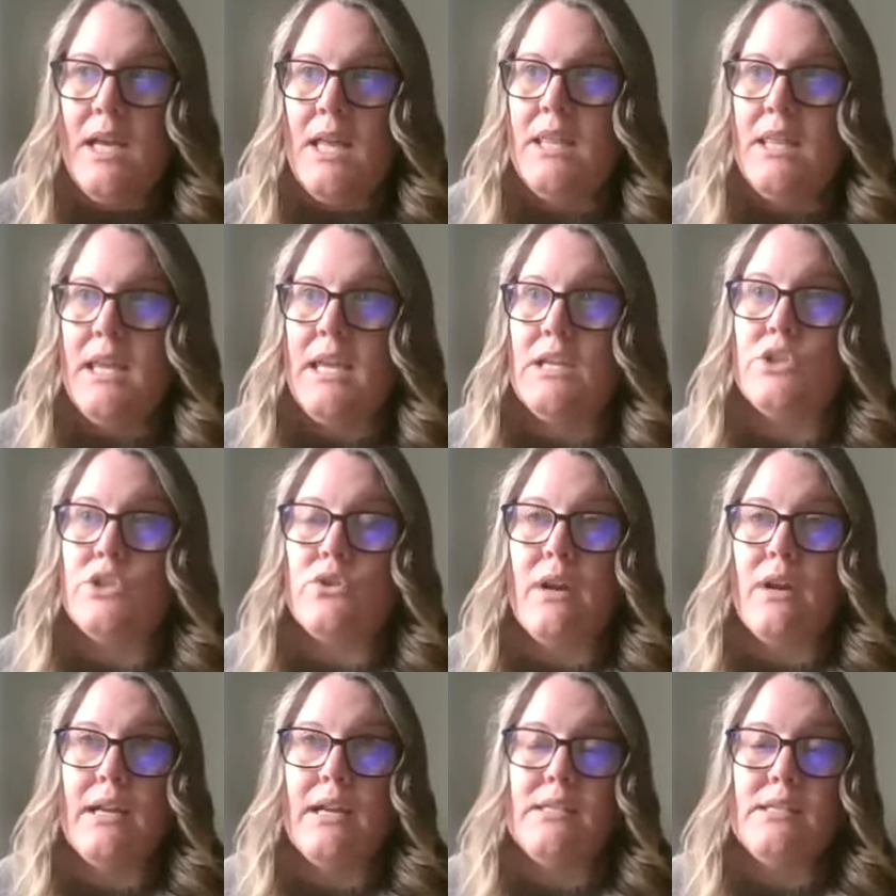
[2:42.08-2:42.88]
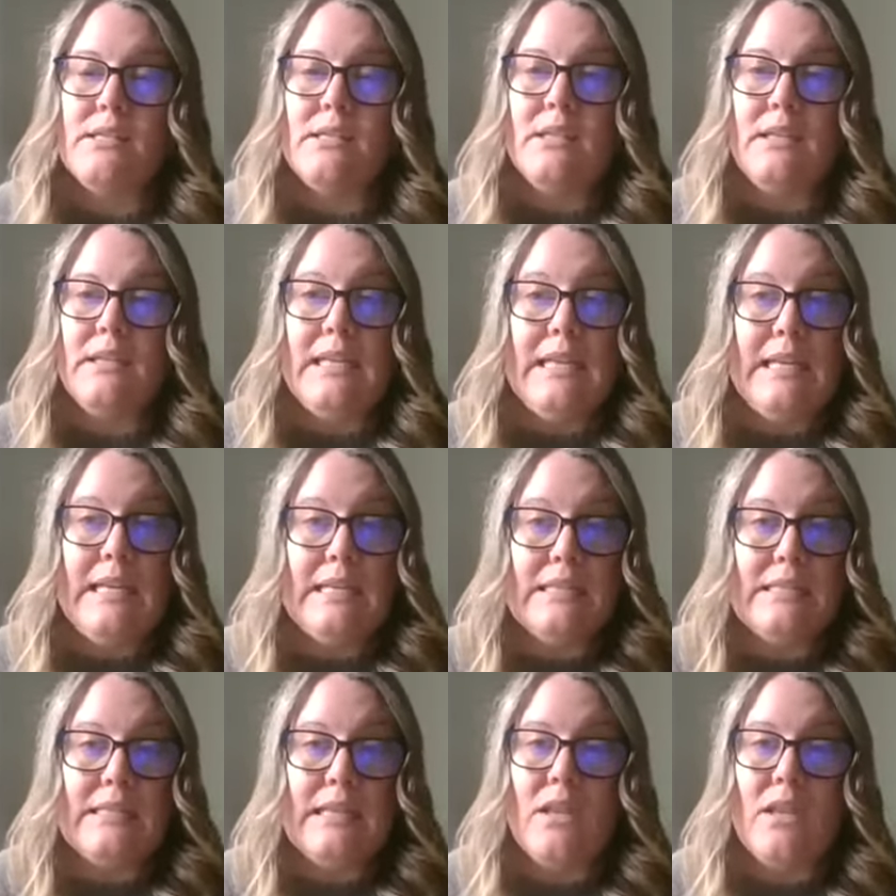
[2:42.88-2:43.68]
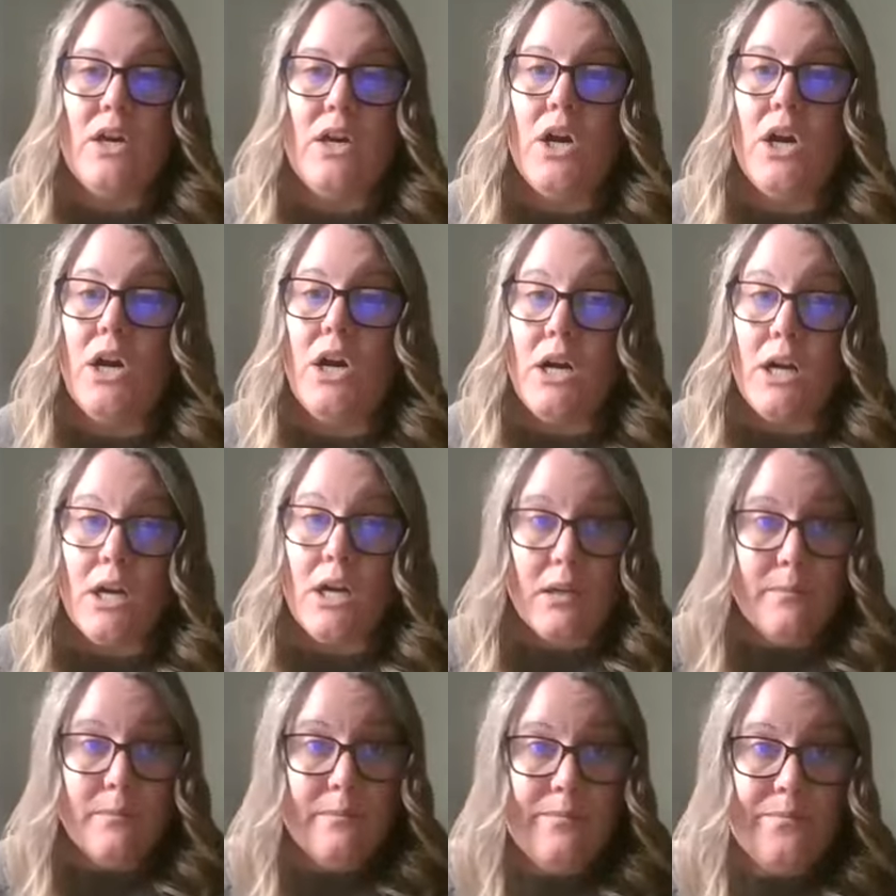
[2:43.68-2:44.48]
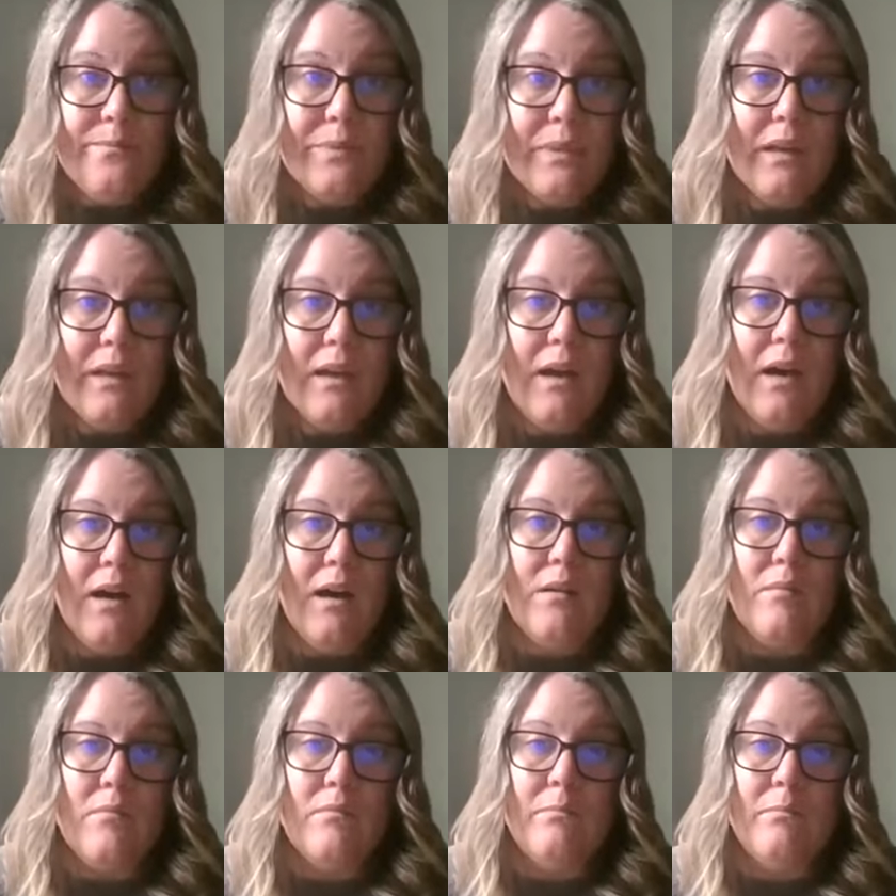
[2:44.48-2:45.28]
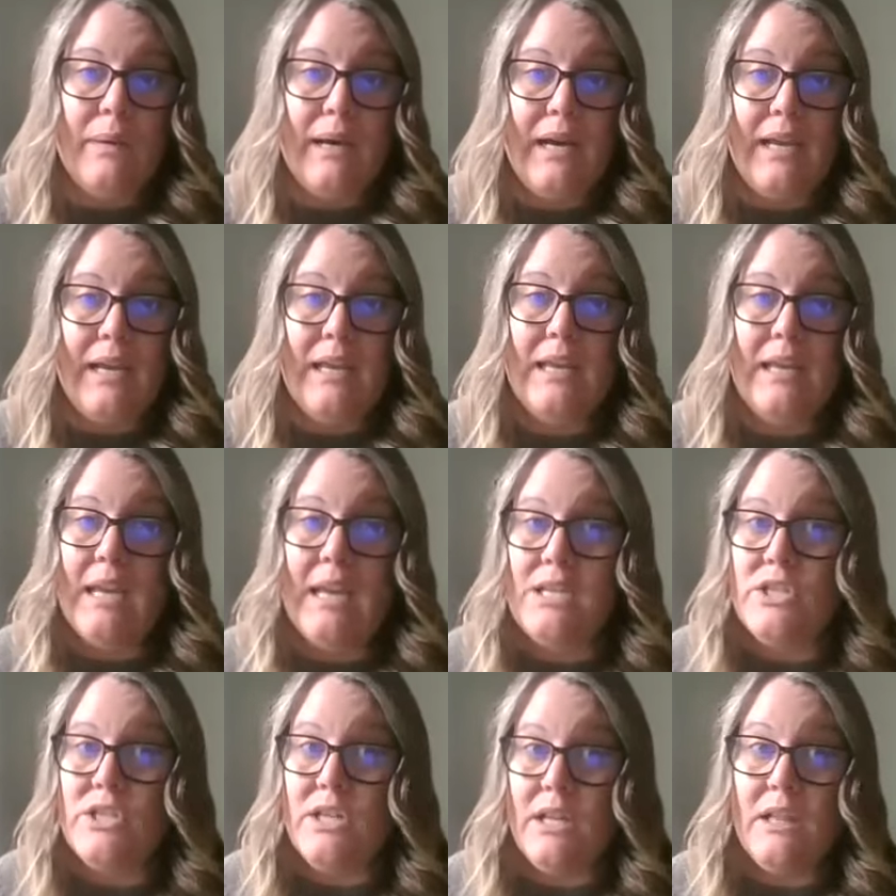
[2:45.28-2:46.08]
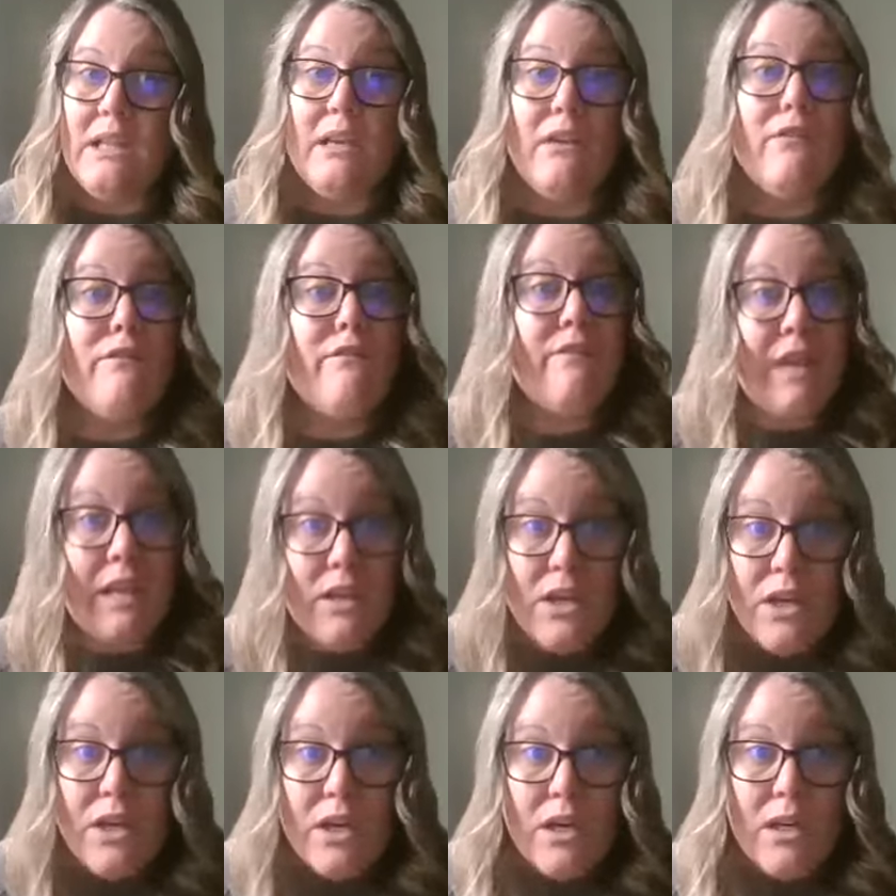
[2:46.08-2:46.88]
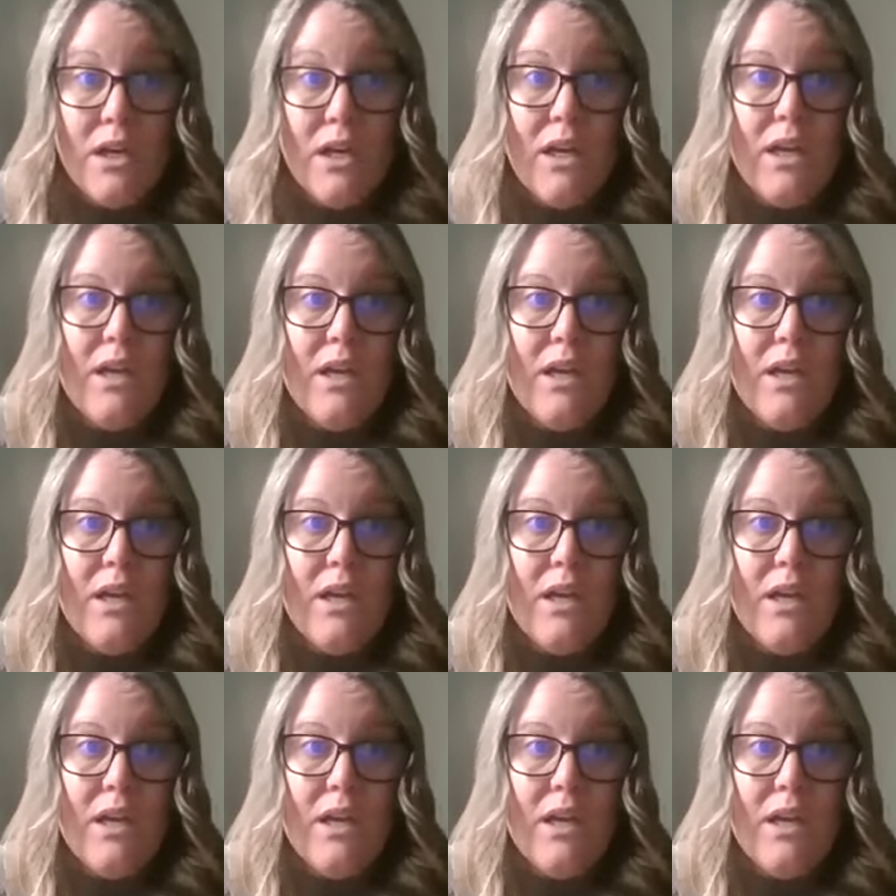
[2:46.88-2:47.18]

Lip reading: They address the needs and the harm by engaging the offender,